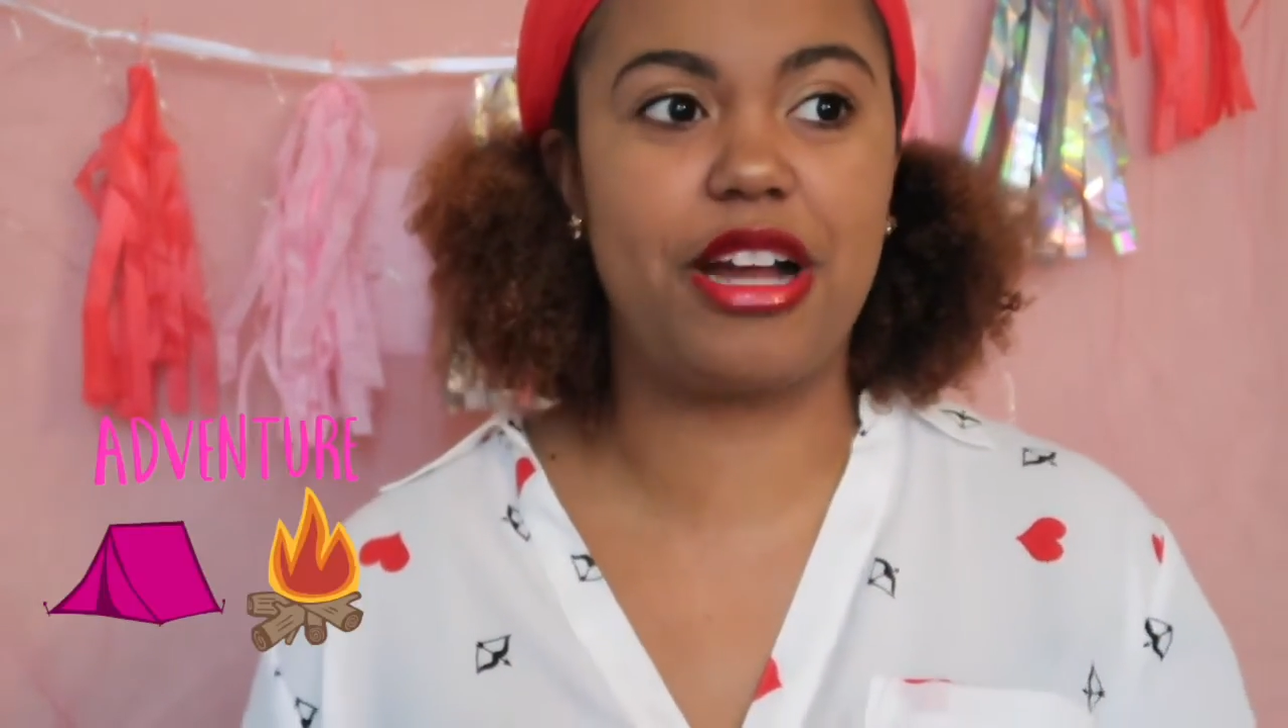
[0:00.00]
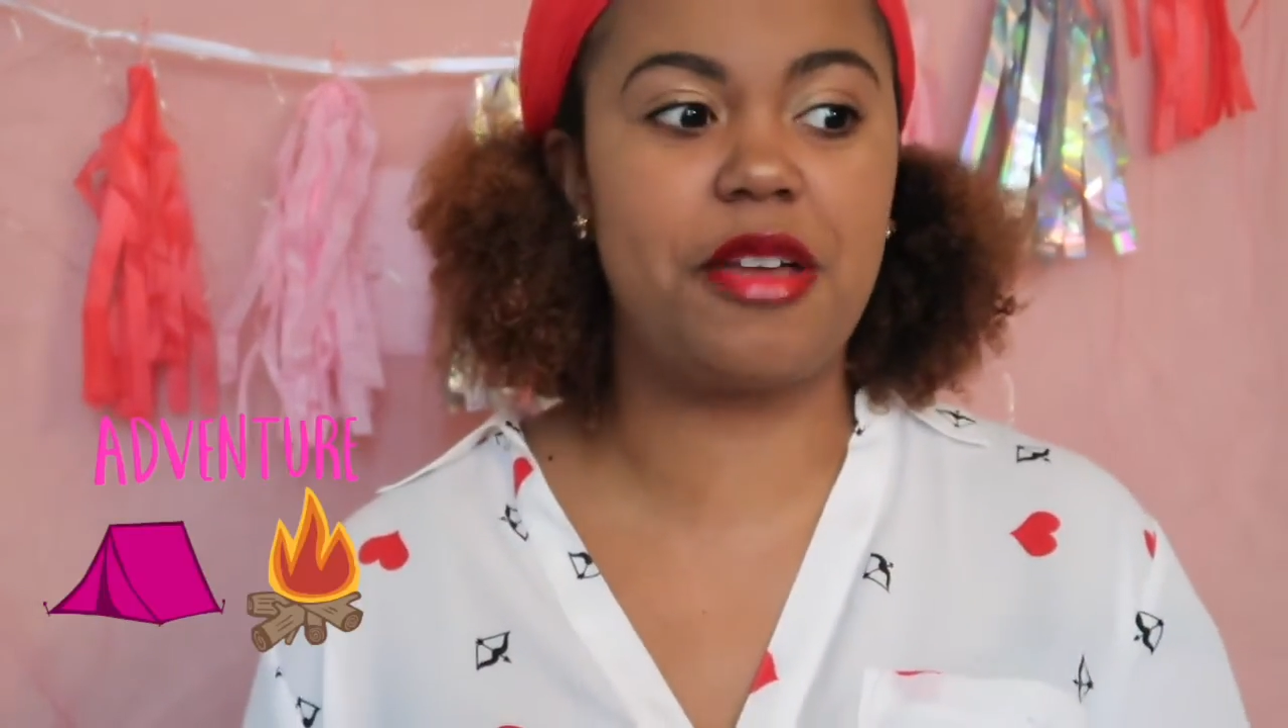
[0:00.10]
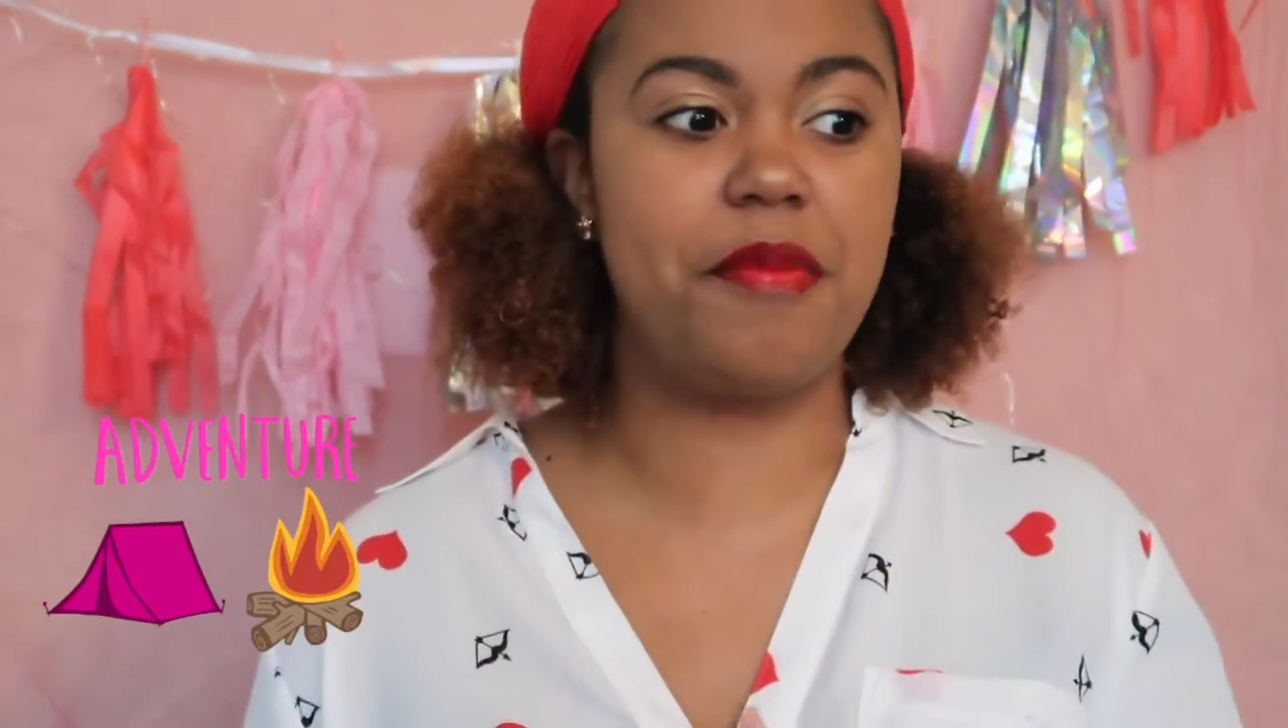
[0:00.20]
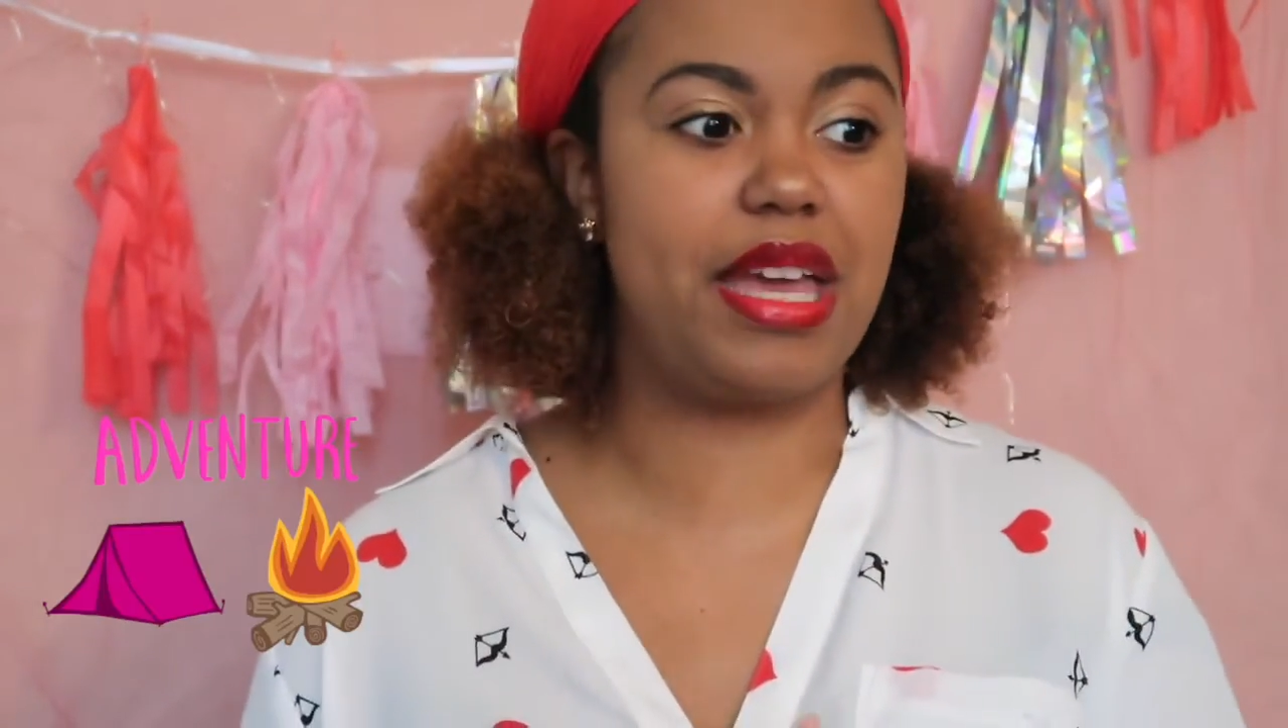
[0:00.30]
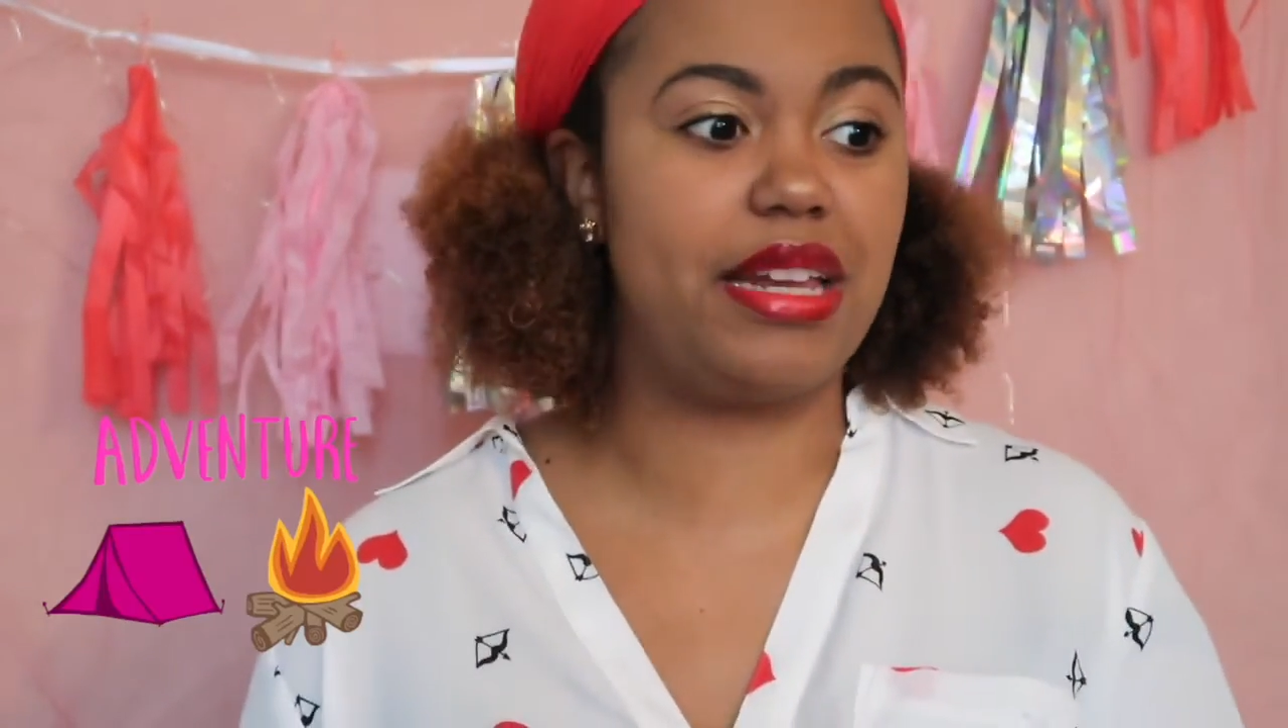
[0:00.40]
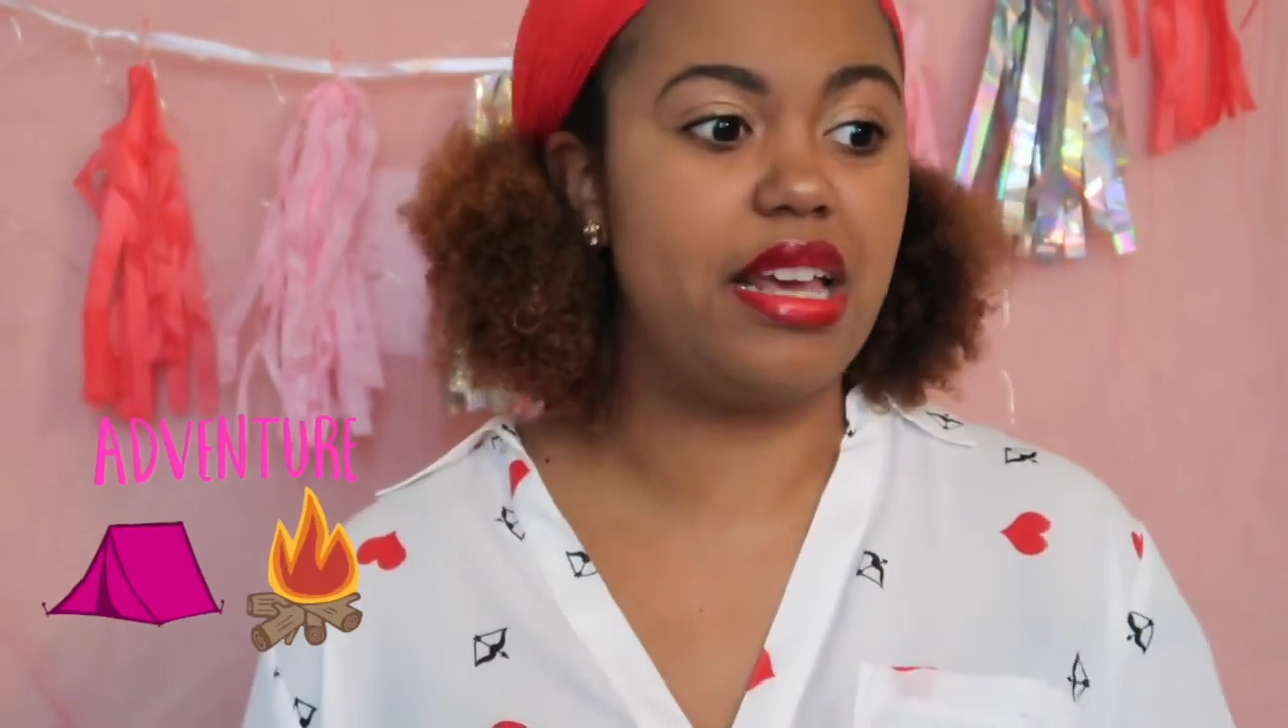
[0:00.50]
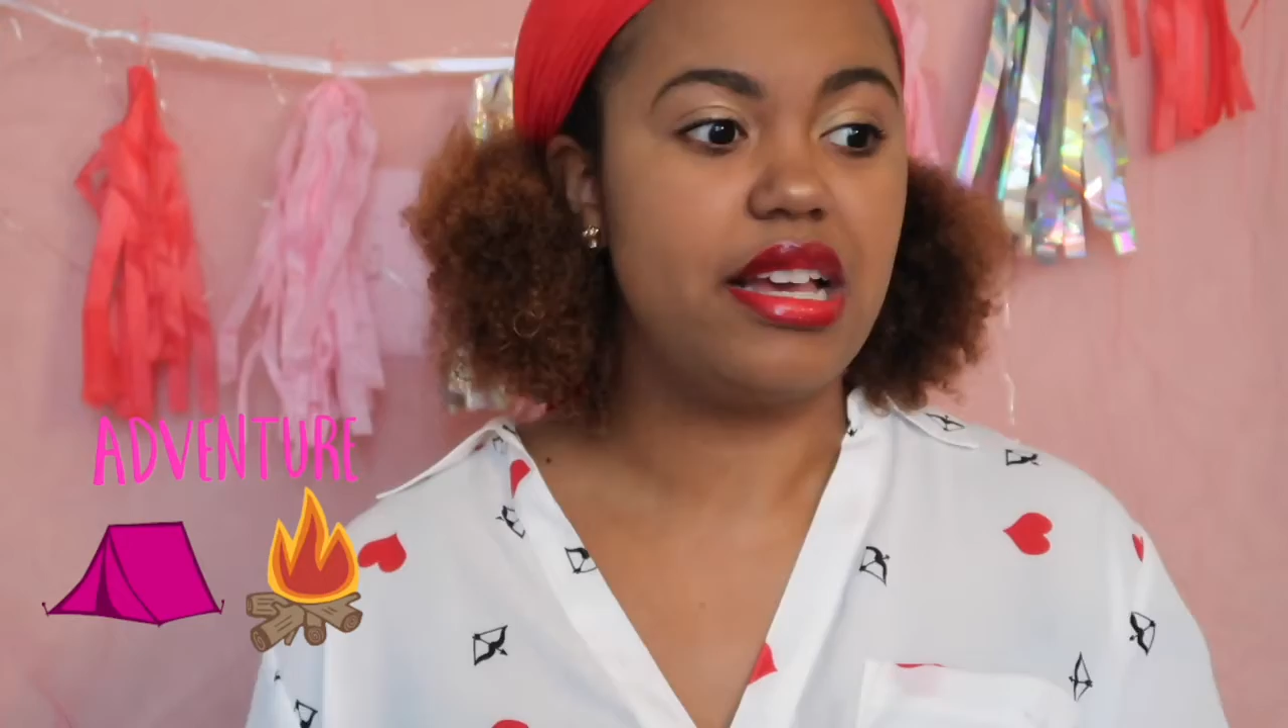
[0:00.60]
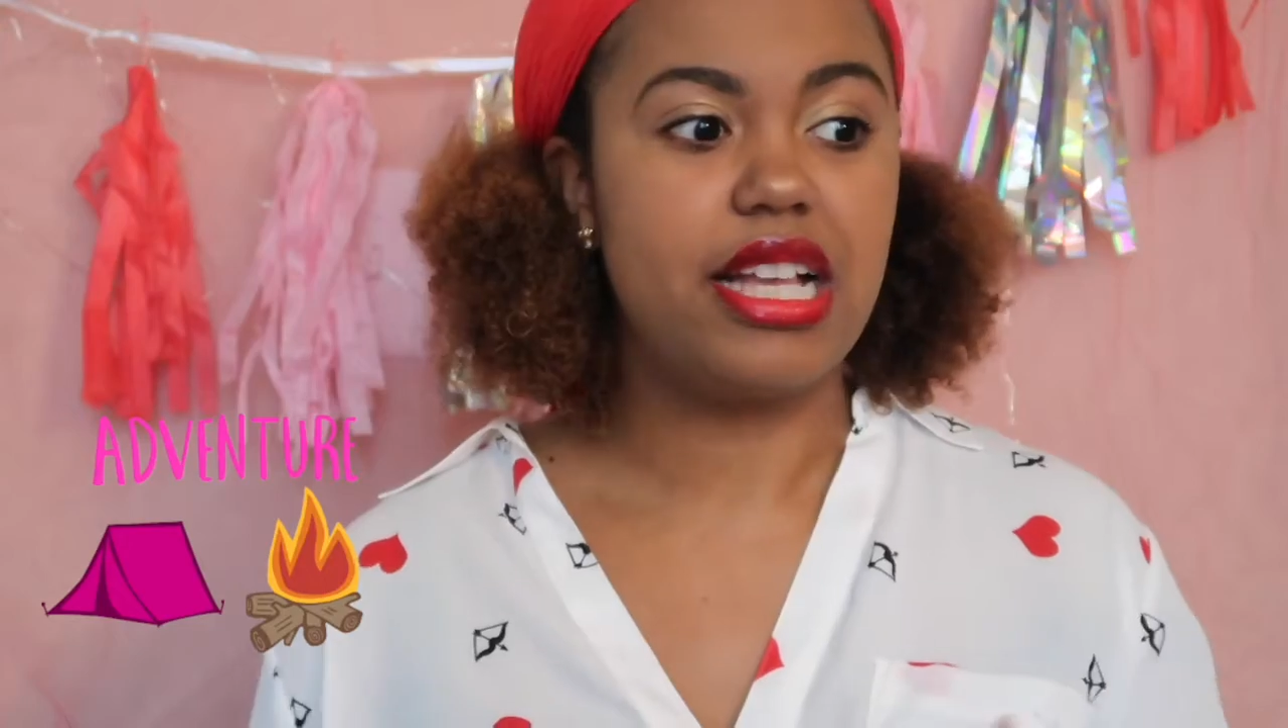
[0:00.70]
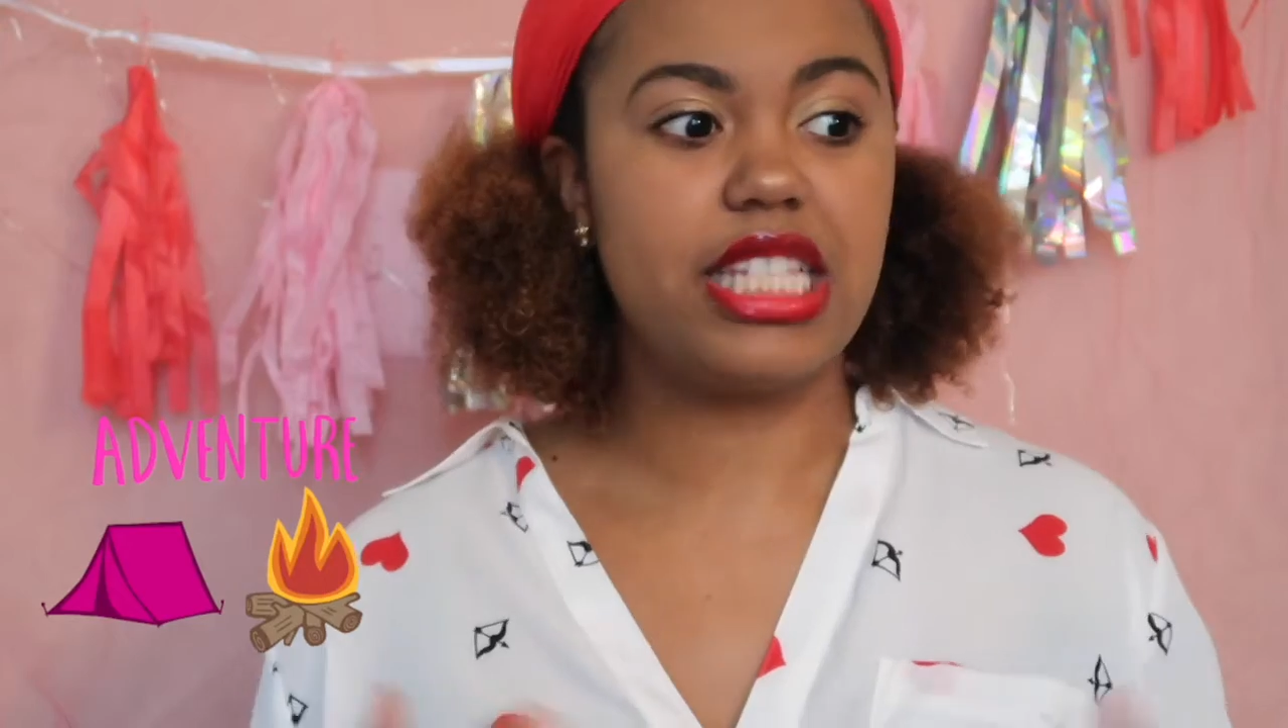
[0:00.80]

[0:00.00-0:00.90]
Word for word: recommend